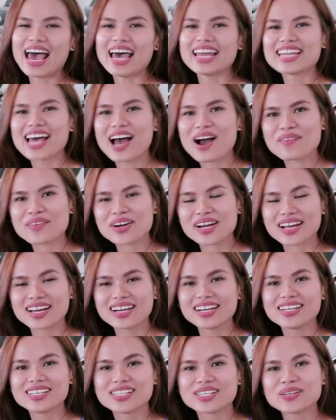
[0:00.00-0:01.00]
And now we're
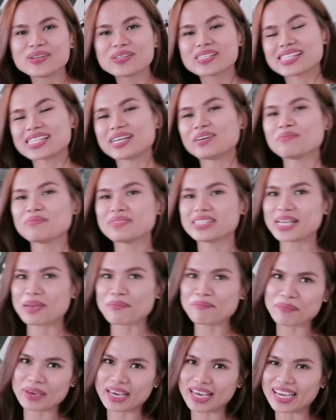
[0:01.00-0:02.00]
gonna do some
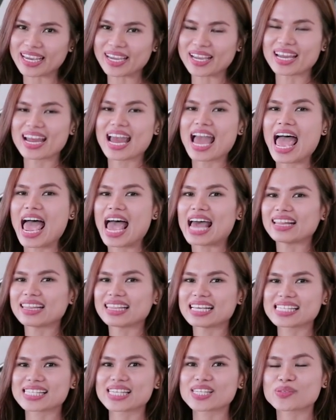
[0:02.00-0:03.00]
dipping,
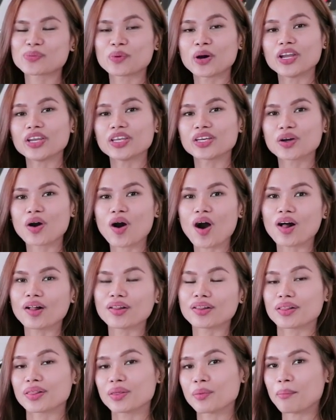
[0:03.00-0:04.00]
and this is what you
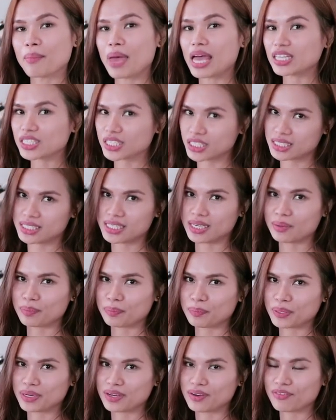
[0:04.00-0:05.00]
call the bench
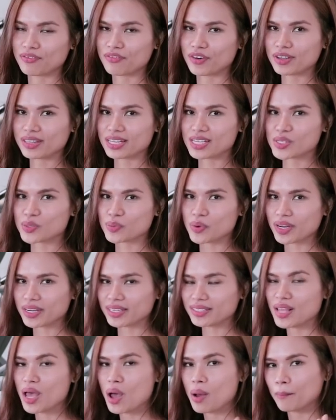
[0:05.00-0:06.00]
dip. For this
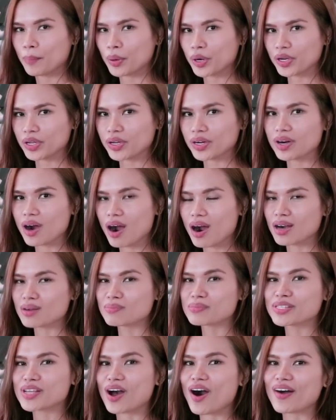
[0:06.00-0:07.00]
one, put your
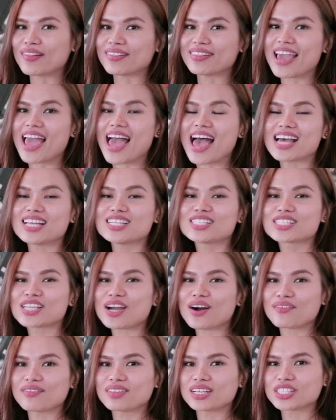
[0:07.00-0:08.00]
arms on the edge
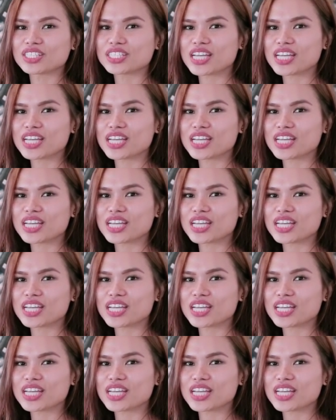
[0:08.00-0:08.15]
of the